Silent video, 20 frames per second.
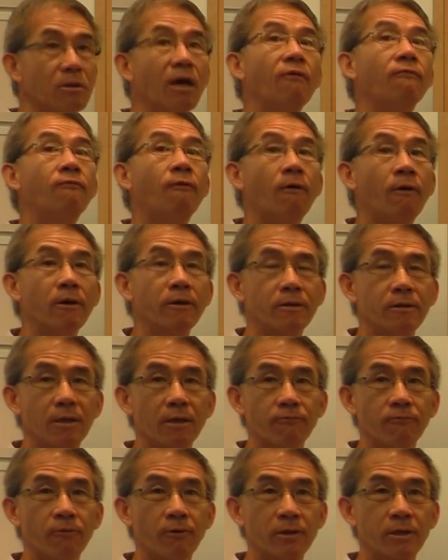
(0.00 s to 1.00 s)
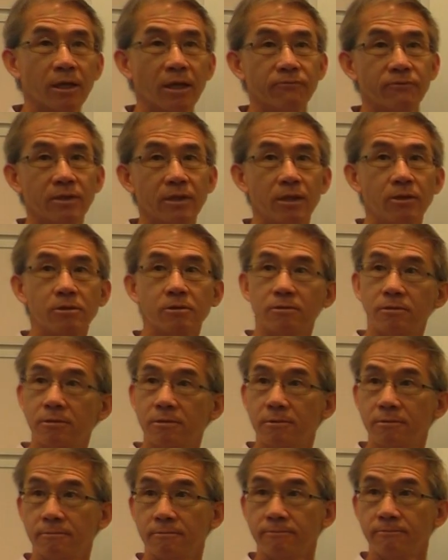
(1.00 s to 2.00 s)
to avoid, avoid cavitation.
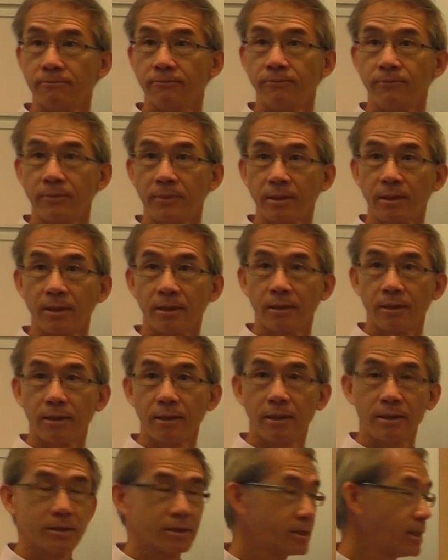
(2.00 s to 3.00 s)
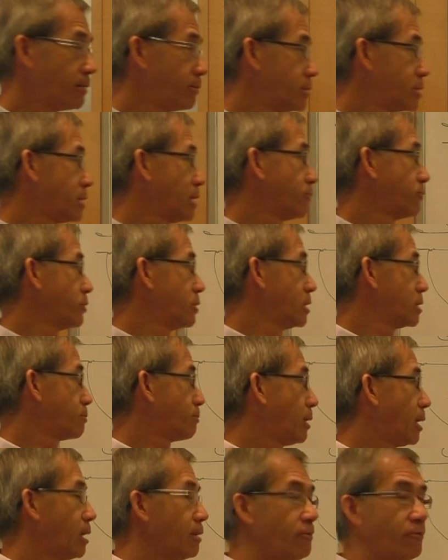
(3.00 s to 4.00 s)
And same, same with this
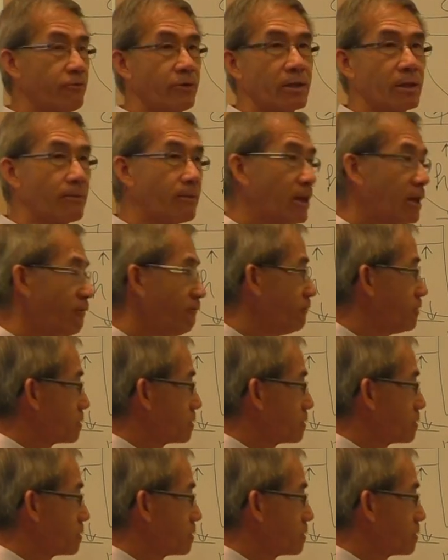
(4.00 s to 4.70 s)
pipe. Think about